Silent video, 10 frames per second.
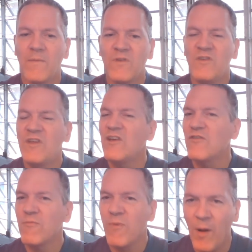
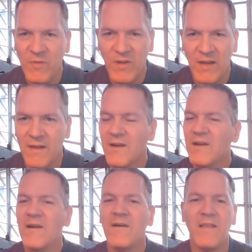disrupting,
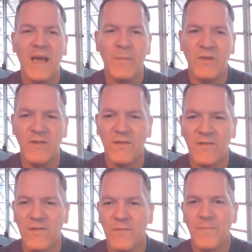
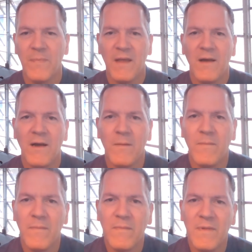calamitous?
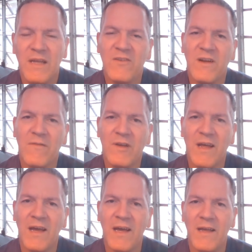Each and every
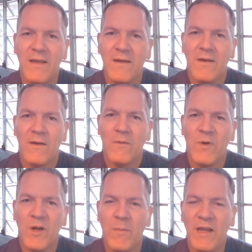day,
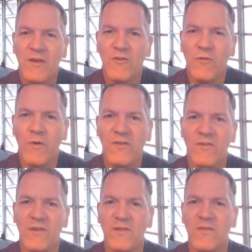we are making
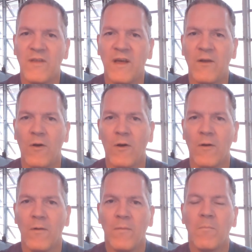choices that
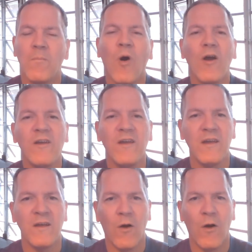are
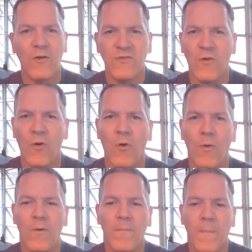marking our
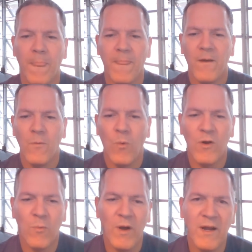soul
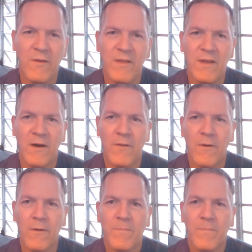one way or the other.